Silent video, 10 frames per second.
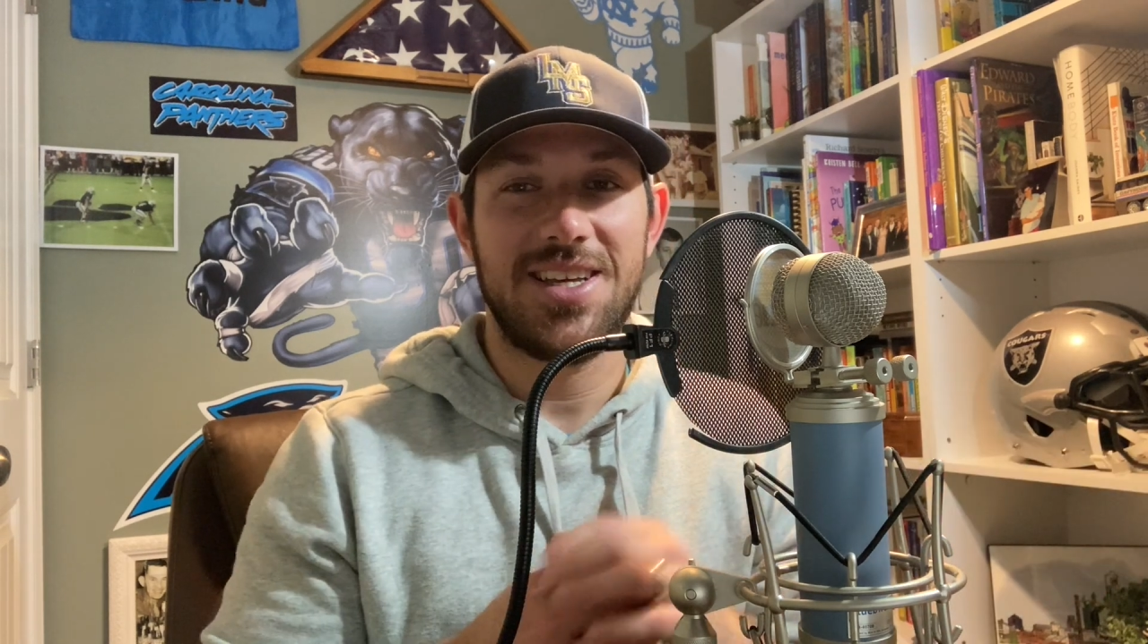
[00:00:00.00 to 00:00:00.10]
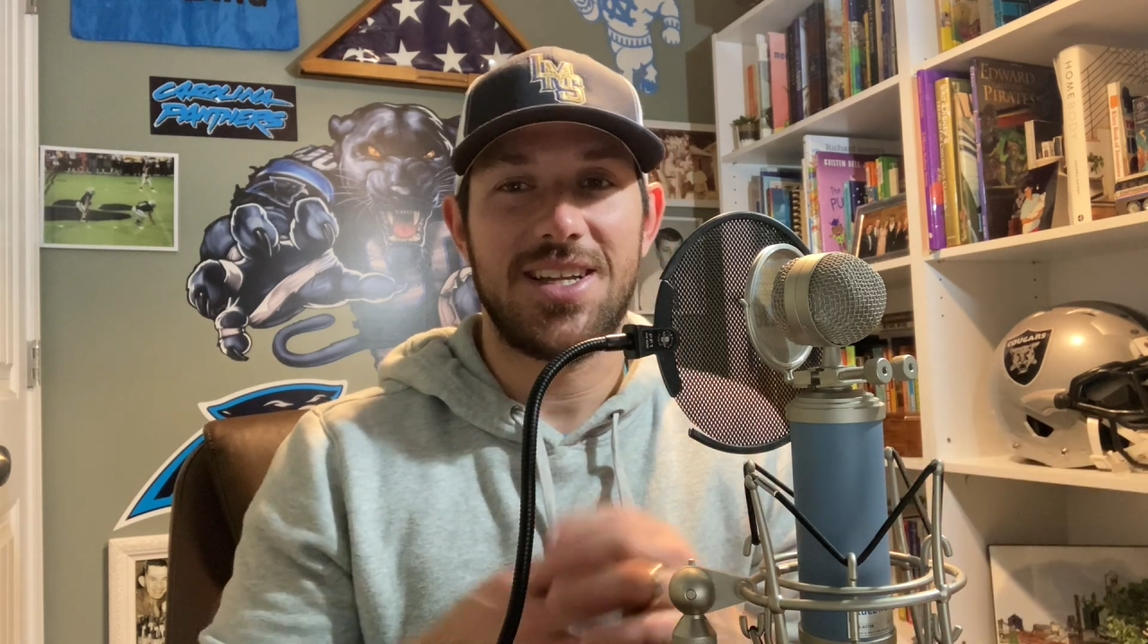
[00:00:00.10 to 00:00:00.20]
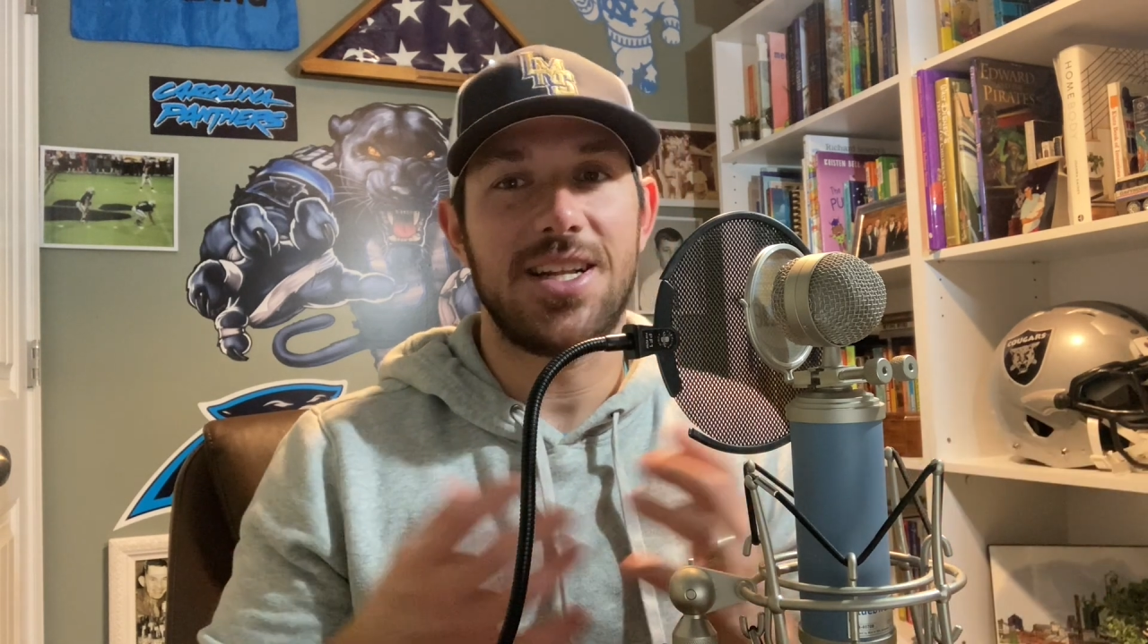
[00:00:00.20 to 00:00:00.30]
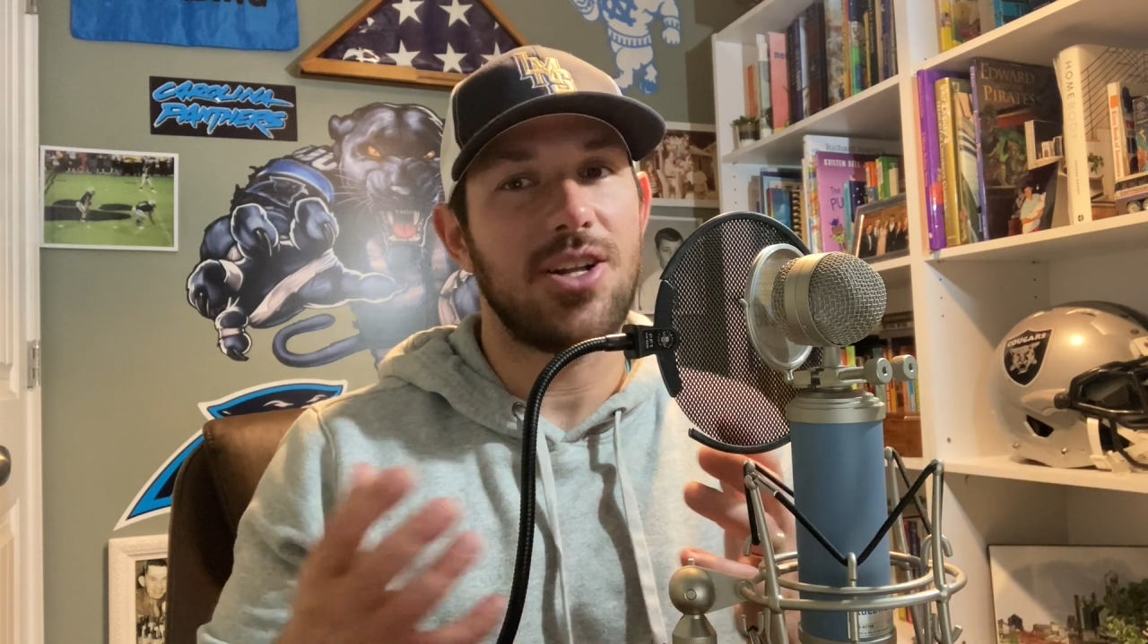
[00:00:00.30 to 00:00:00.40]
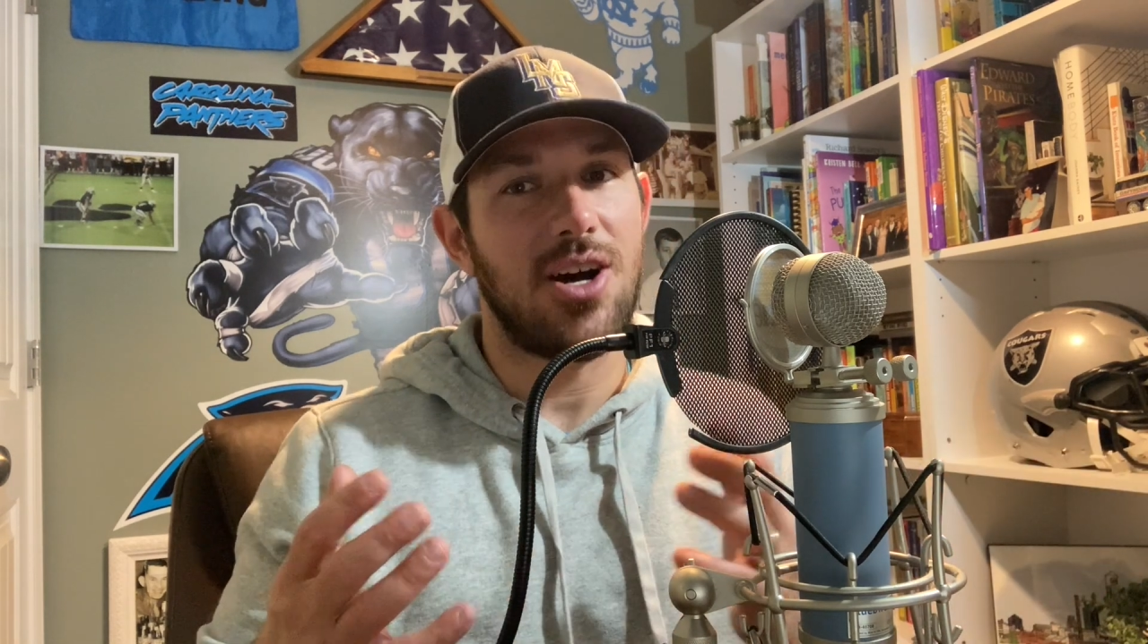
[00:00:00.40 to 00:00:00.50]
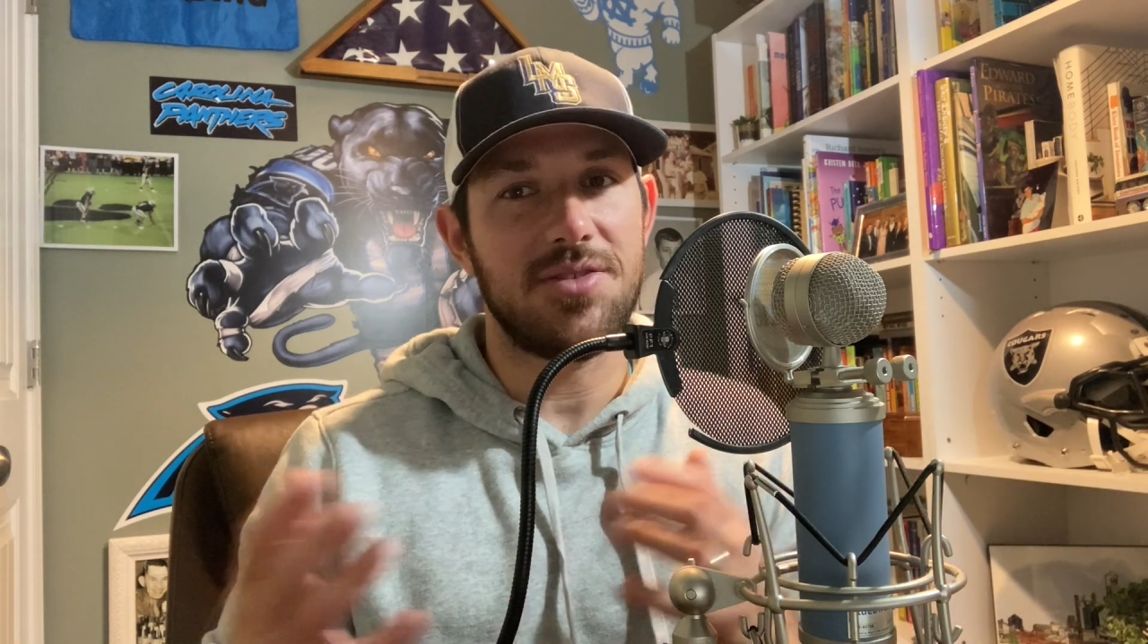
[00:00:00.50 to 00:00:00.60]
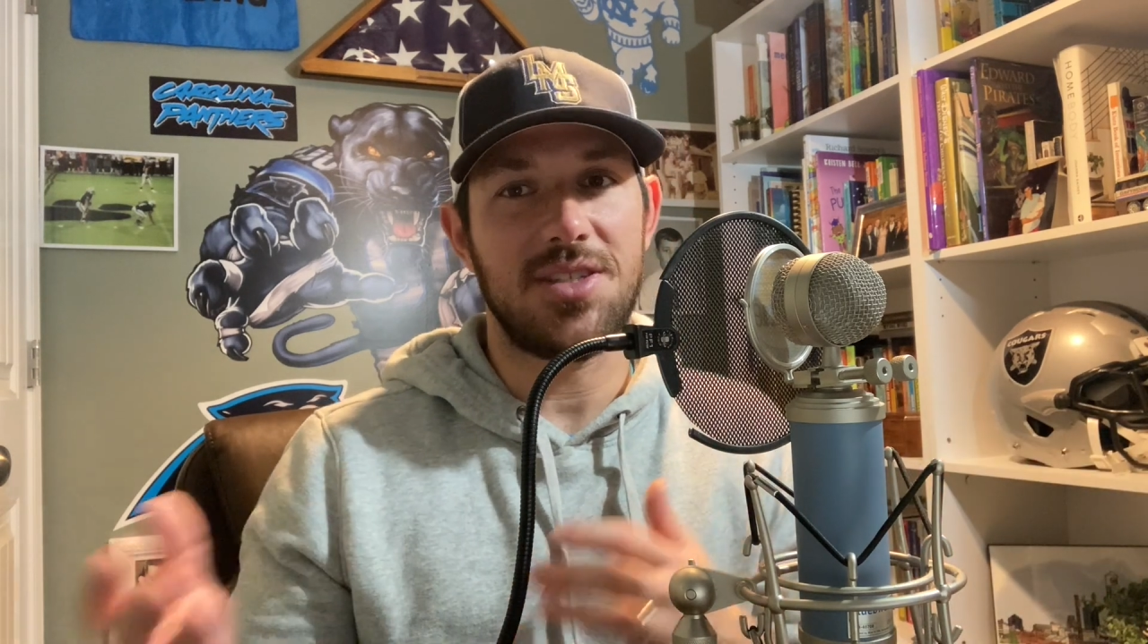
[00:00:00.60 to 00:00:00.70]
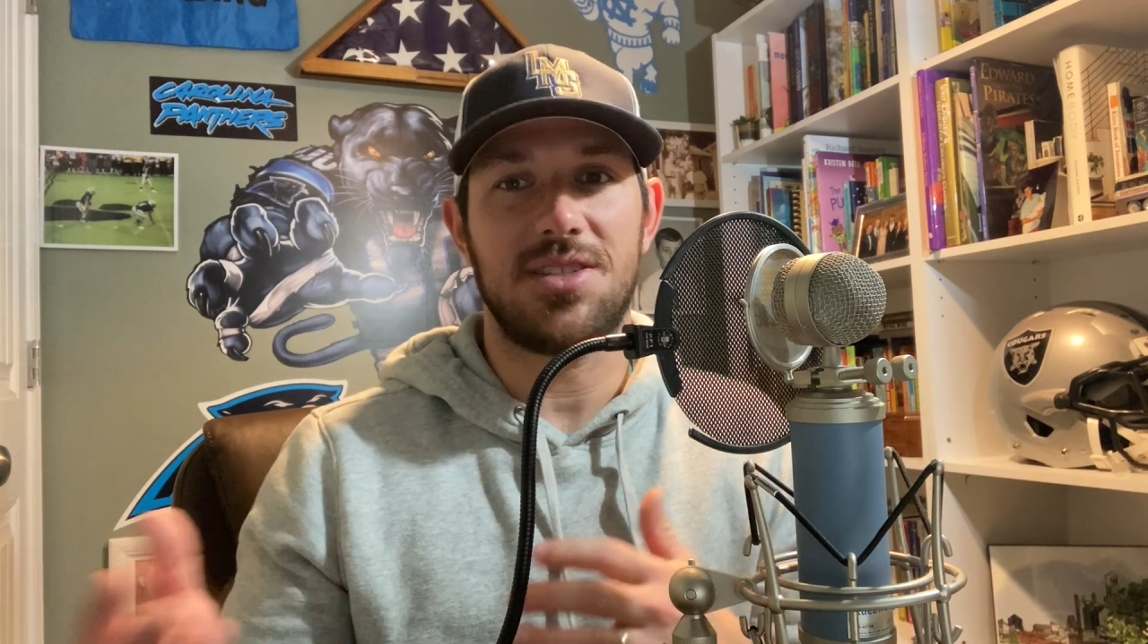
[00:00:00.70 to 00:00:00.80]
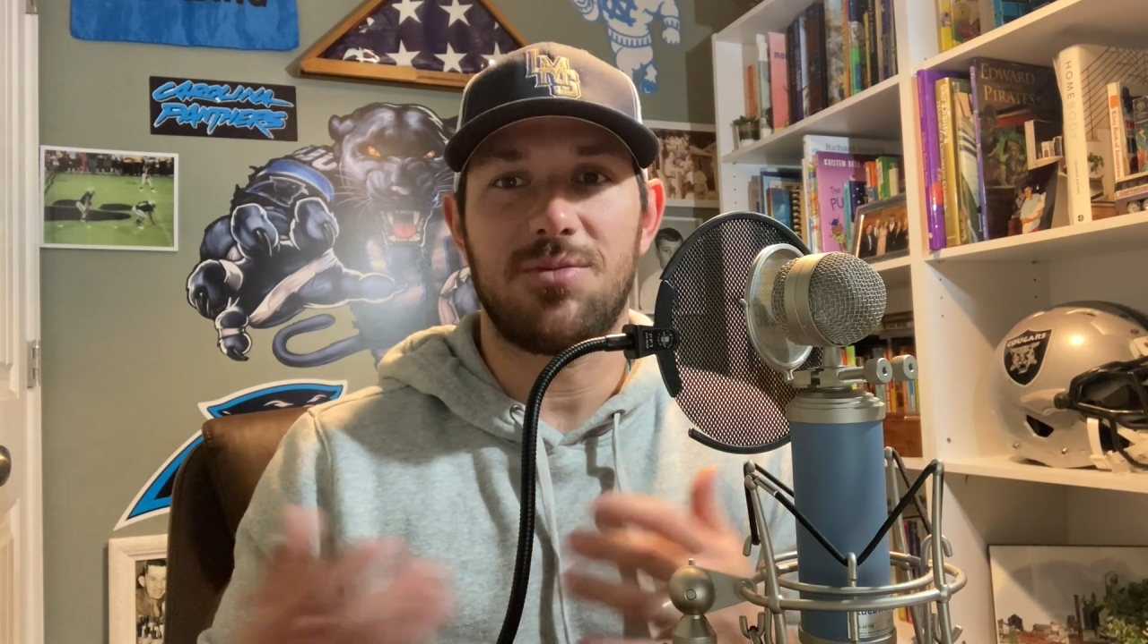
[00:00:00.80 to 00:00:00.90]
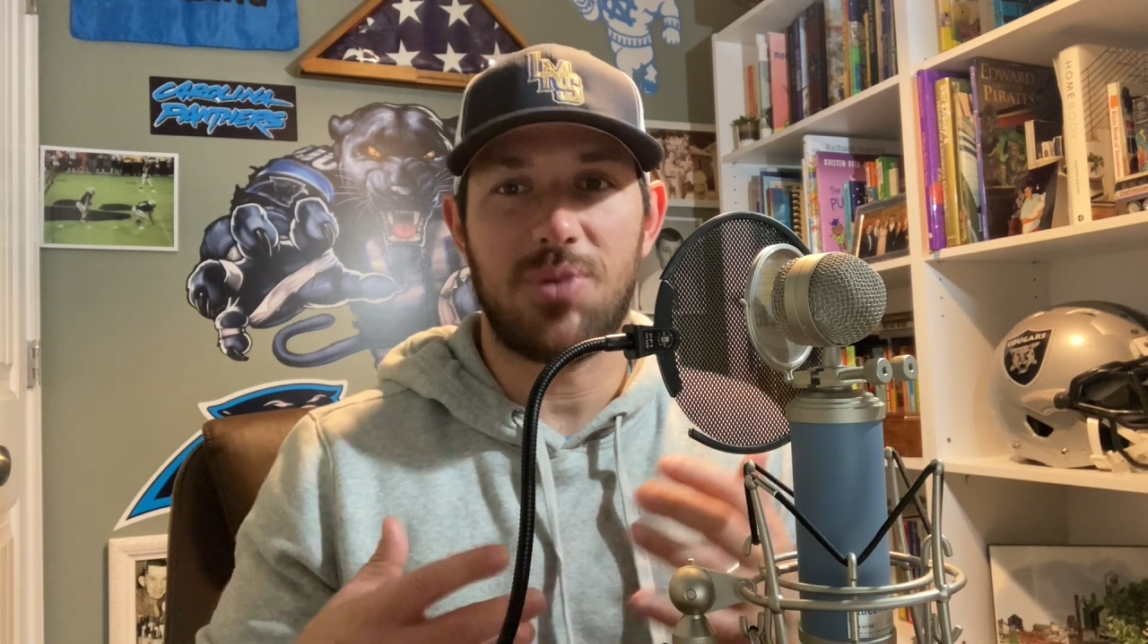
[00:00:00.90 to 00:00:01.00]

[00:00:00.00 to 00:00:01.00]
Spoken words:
And in the offseason,